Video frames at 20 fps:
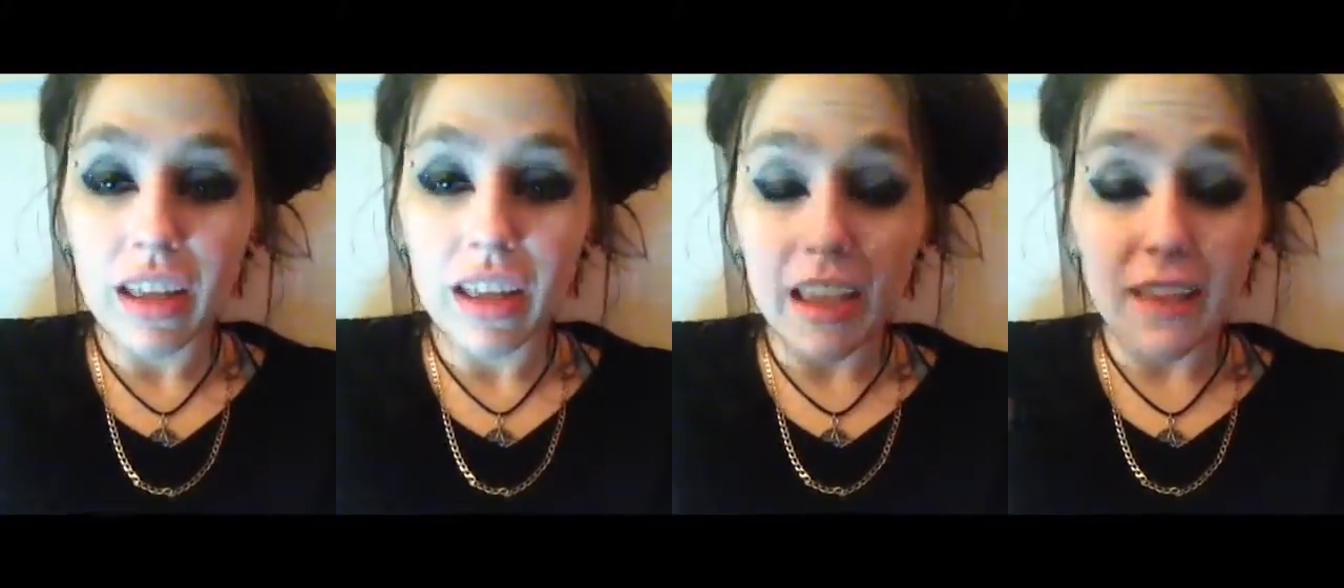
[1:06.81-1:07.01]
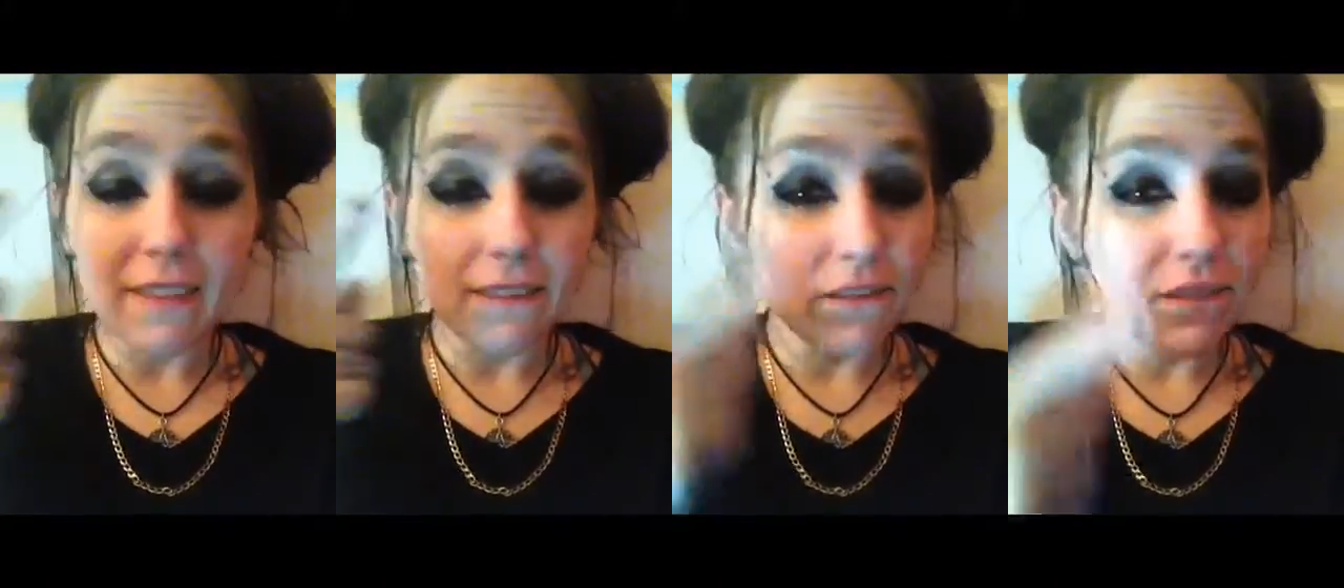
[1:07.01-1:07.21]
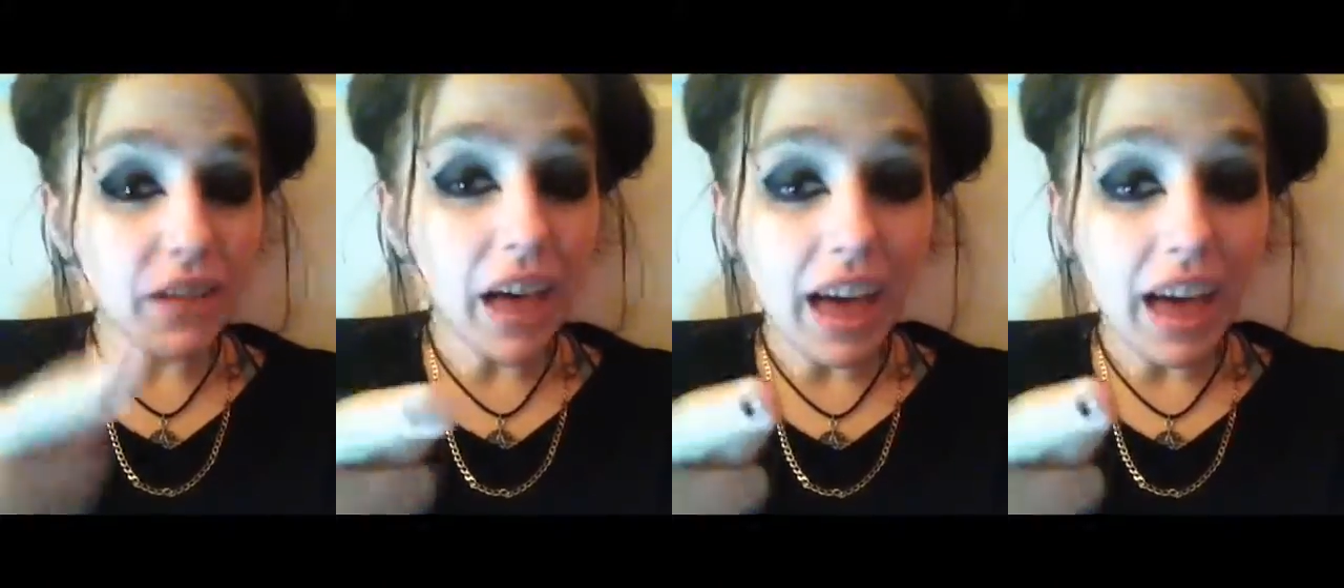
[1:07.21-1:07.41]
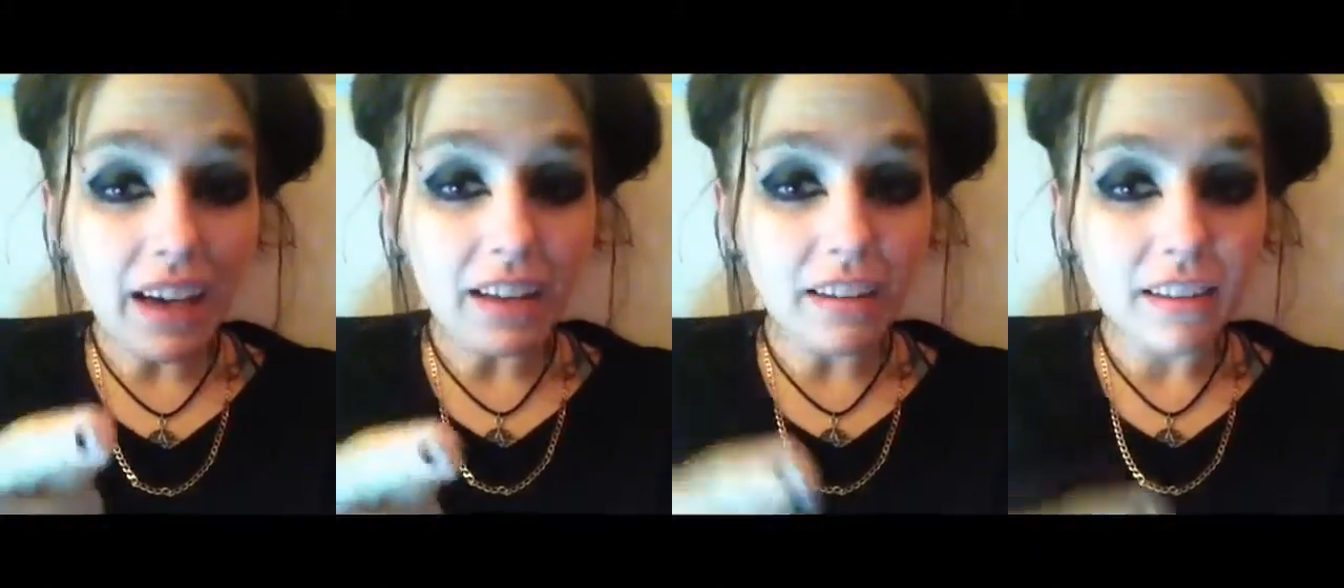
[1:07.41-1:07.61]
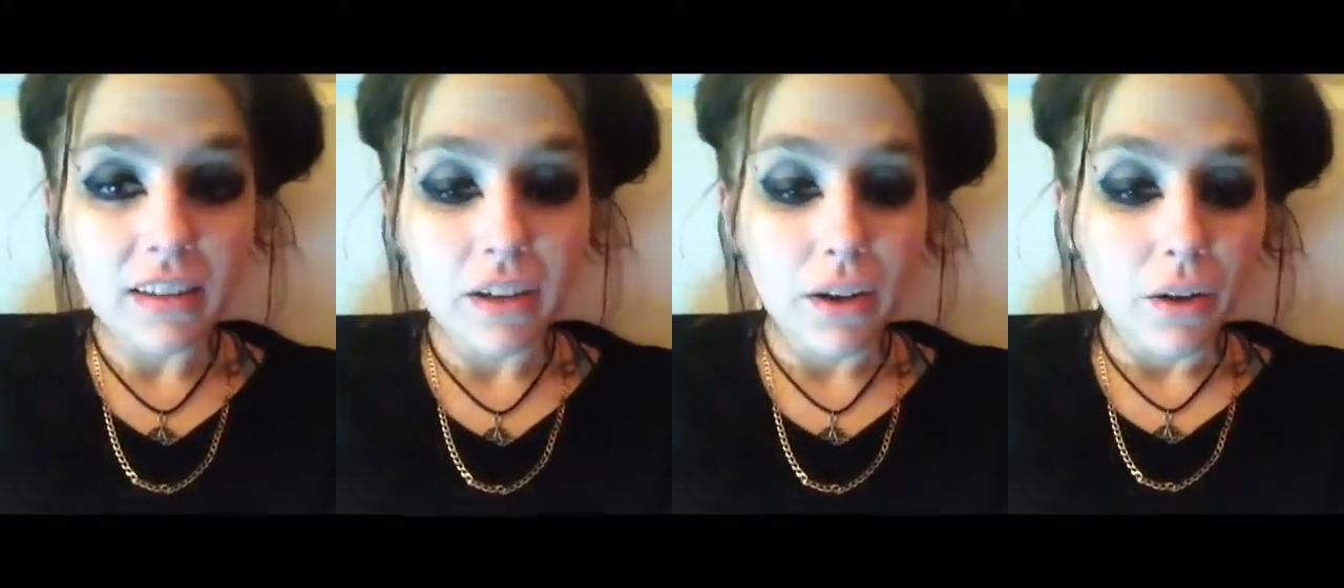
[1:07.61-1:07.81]
In
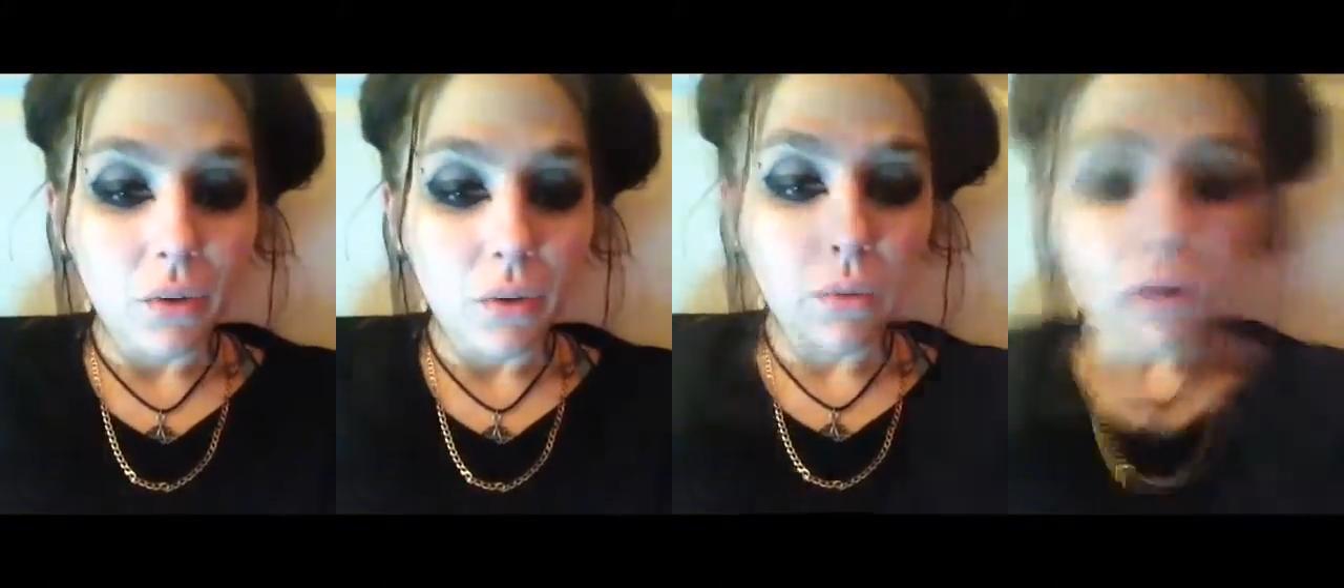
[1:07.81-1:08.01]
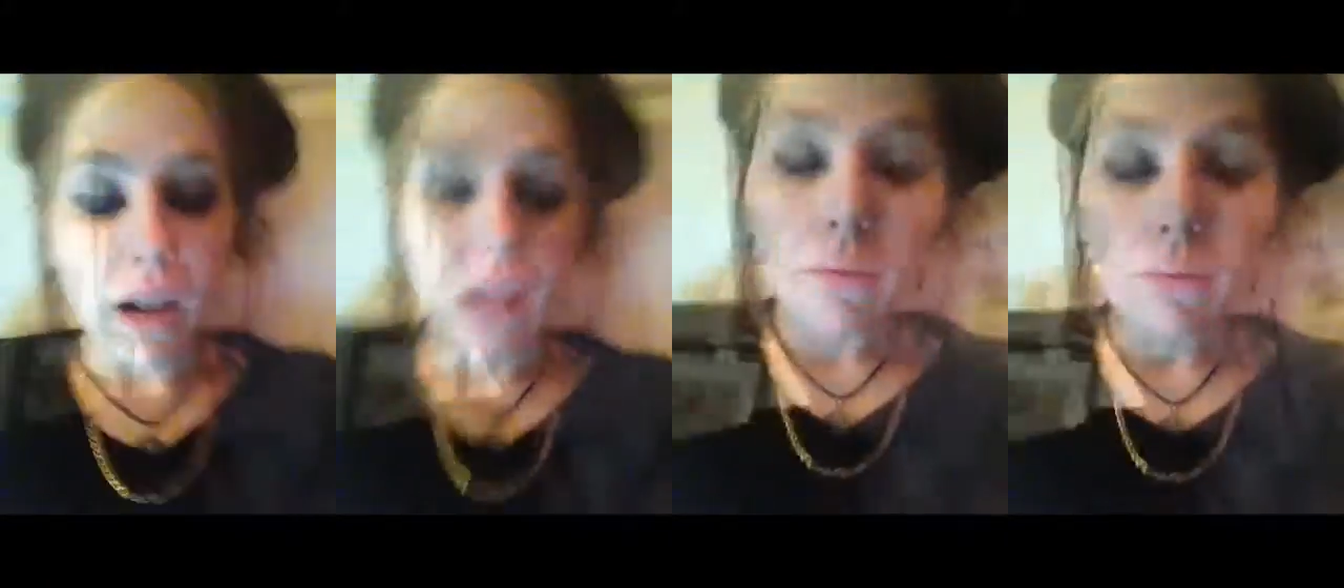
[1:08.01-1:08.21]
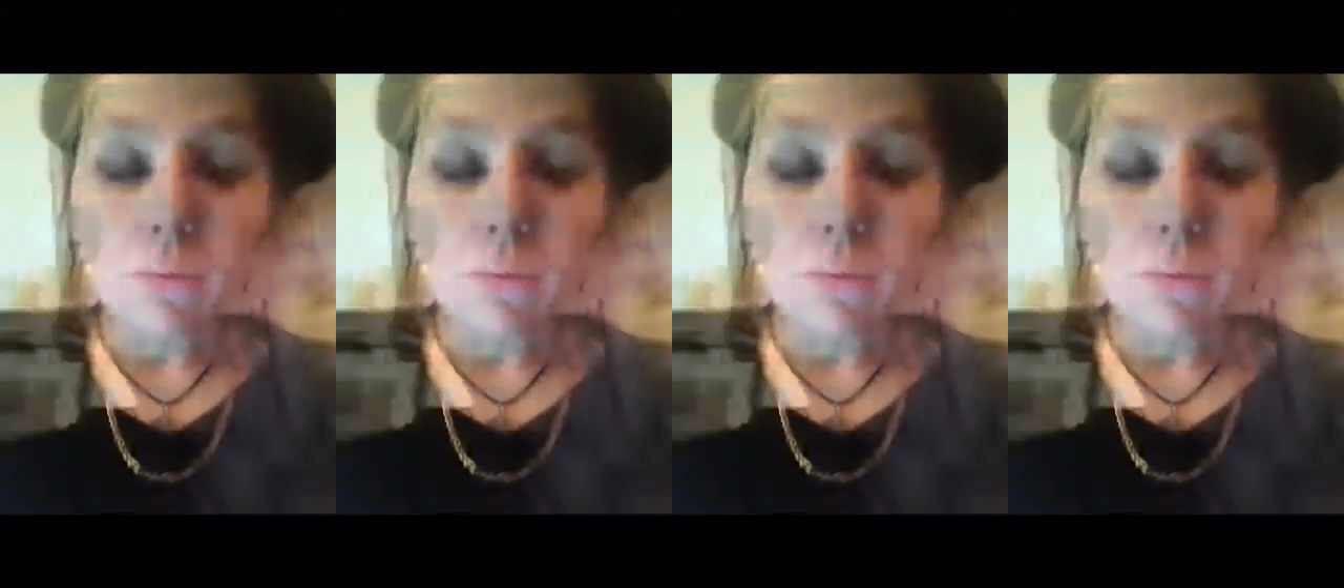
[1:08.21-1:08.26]
fact, when I